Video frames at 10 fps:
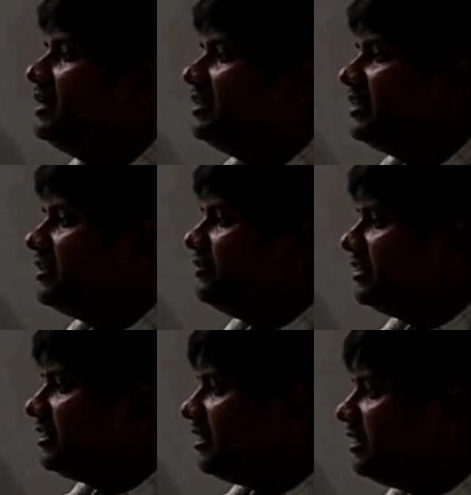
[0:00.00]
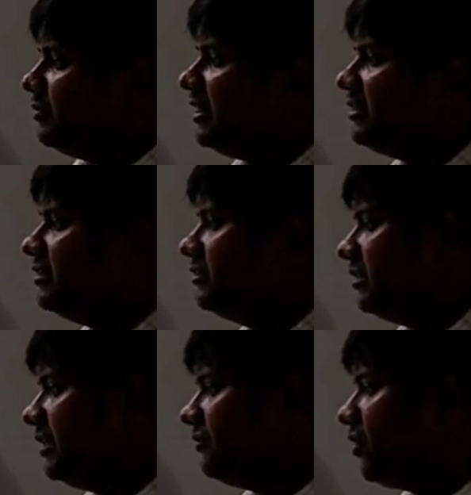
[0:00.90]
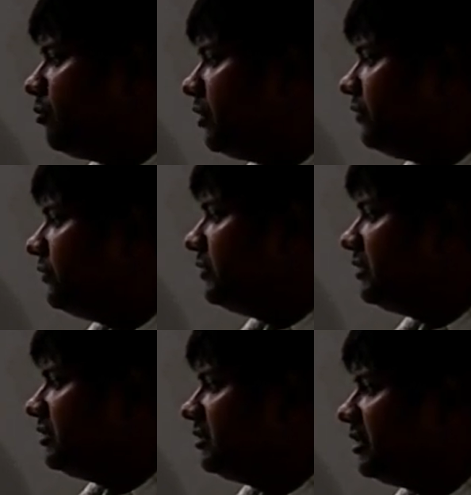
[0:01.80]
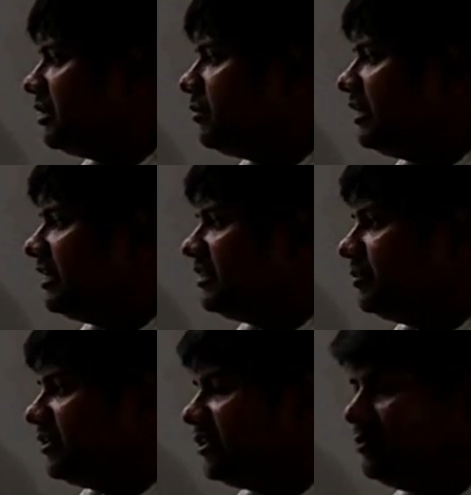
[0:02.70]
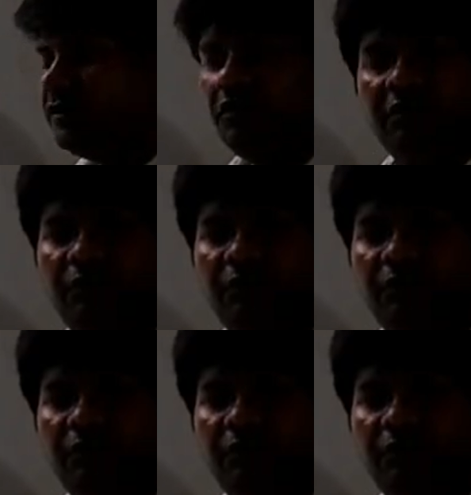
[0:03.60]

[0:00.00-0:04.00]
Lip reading: there is a physical limit in form of thermal dissipation, because